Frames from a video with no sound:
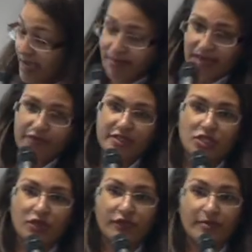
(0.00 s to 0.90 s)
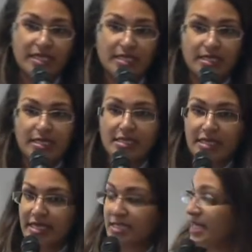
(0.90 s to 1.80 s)
main benefits, though, of remittances
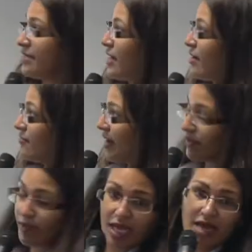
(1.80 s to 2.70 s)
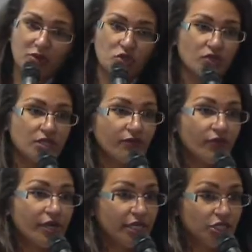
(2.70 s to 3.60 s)
is that they're a very reliable source of
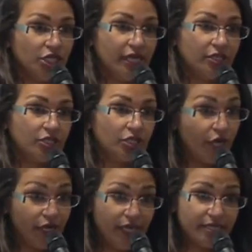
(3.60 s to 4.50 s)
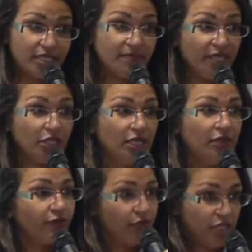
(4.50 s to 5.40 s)
foreign exchange earnings, especially
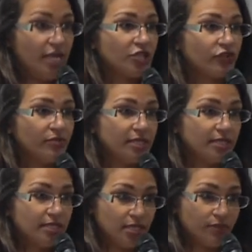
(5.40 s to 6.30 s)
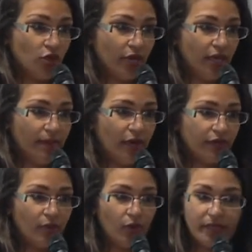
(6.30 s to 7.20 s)
for international remittances I'm talking about at
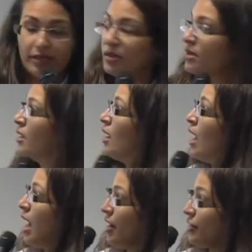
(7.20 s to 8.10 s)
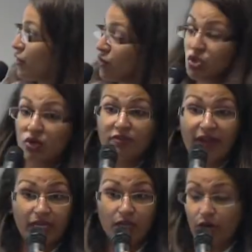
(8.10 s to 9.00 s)
the moment. They're also
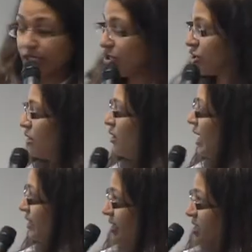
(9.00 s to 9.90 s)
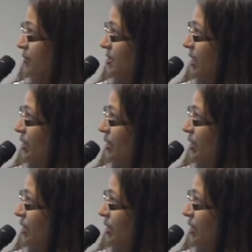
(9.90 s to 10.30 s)
very large. I'd like to present